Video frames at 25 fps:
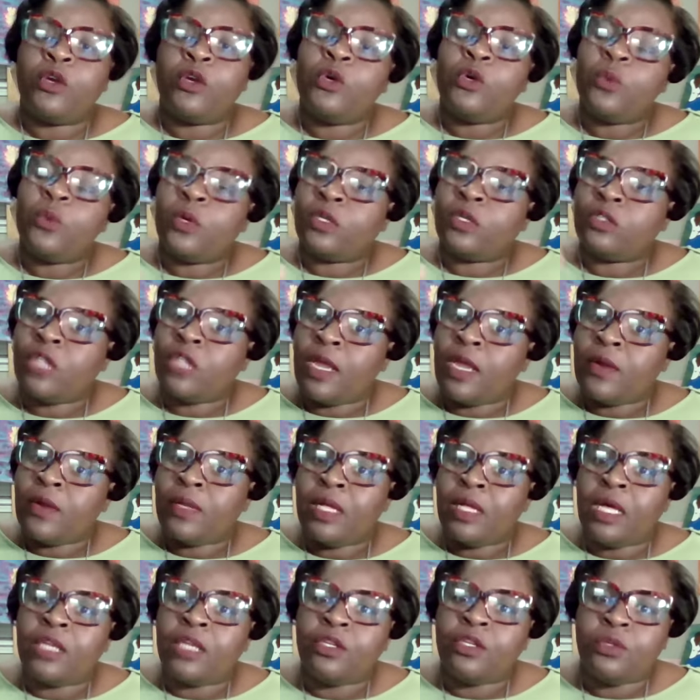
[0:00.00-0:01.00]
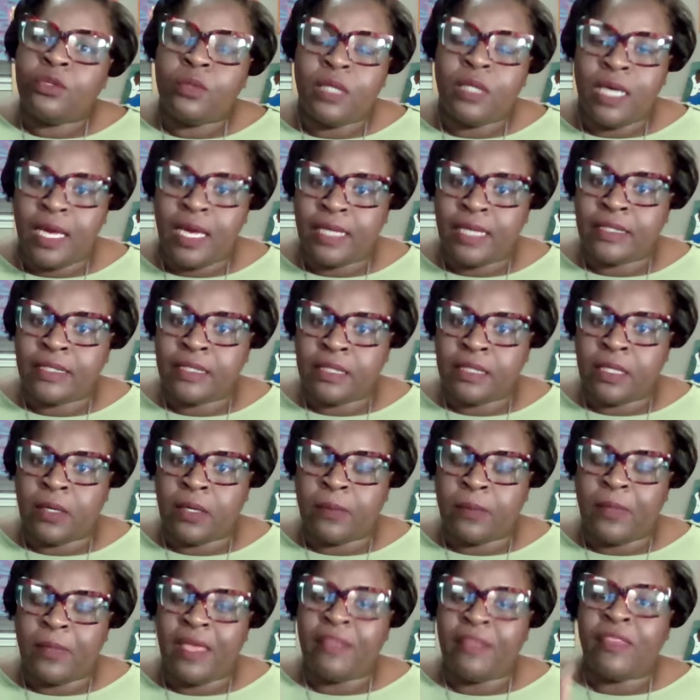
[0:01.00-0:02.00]
who were learning a new
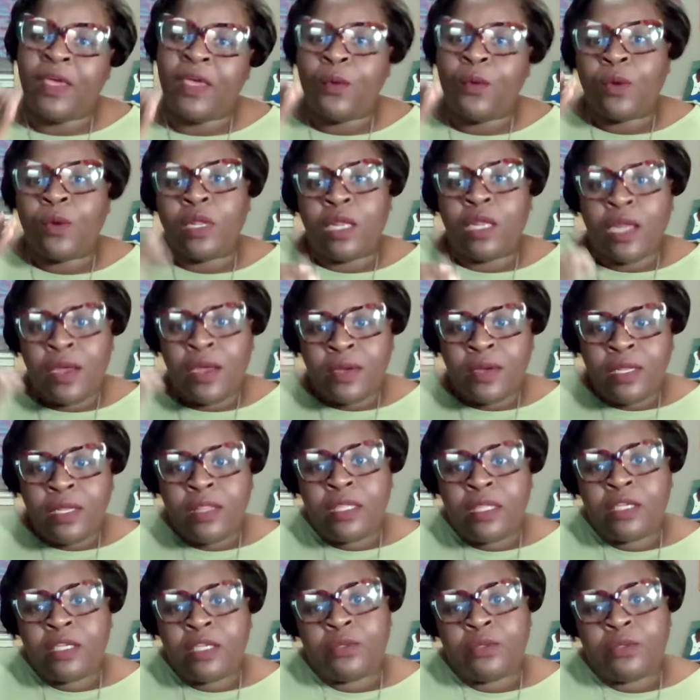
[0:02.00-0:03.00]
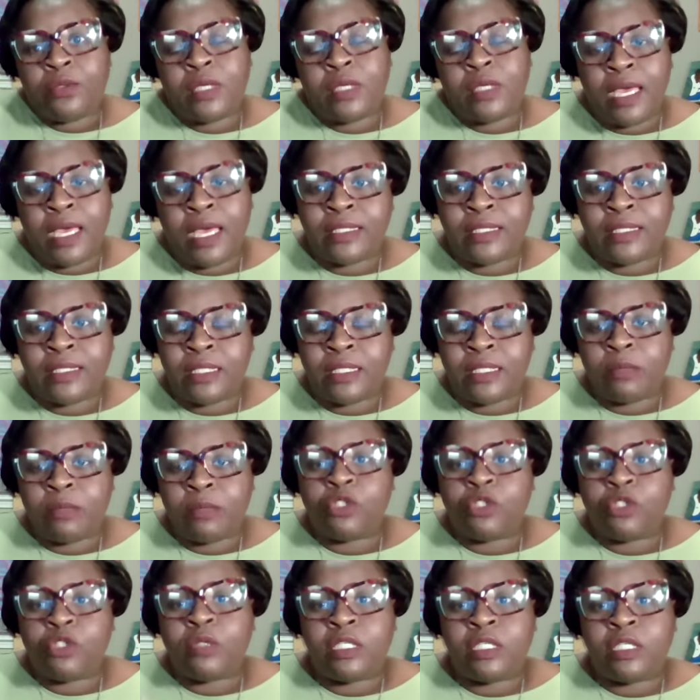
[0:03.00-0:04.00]
concept, and they were learning the new
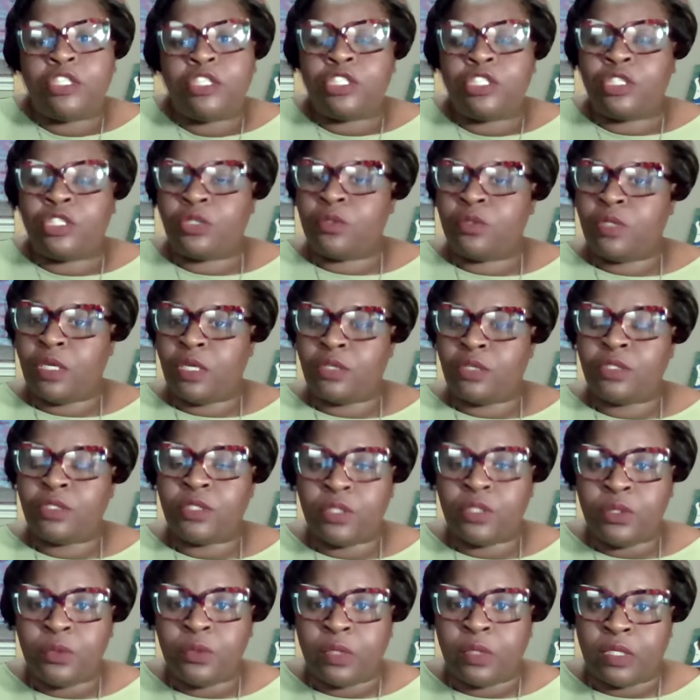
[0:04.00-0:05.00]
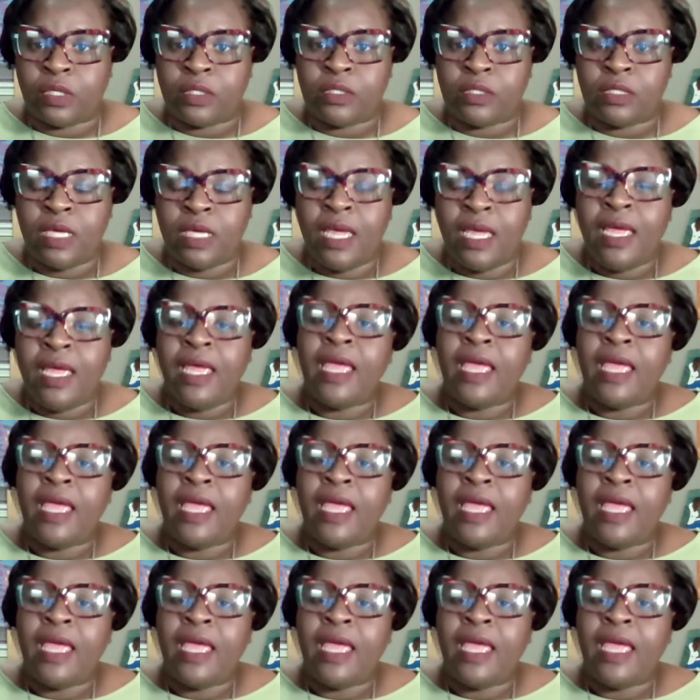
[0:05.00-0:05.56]
concept to teach to their students.